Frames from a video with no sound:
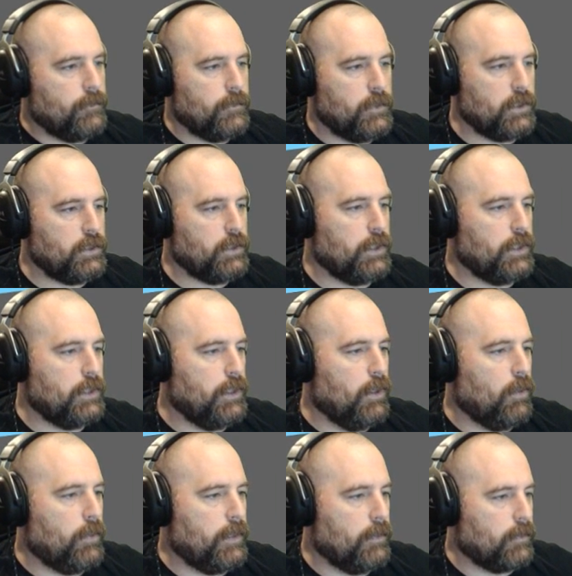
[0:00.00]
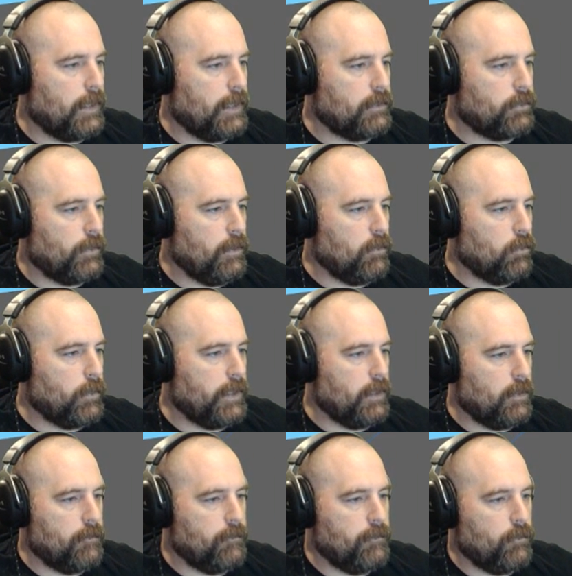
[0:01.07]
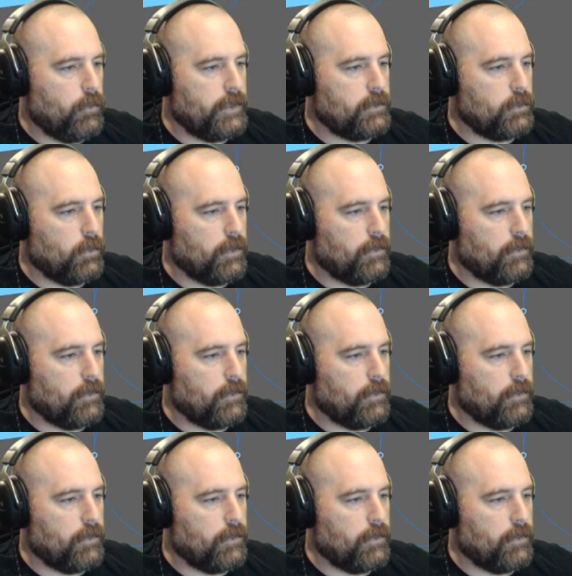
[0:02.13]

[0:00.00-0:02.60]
just so you know here, last round, we sort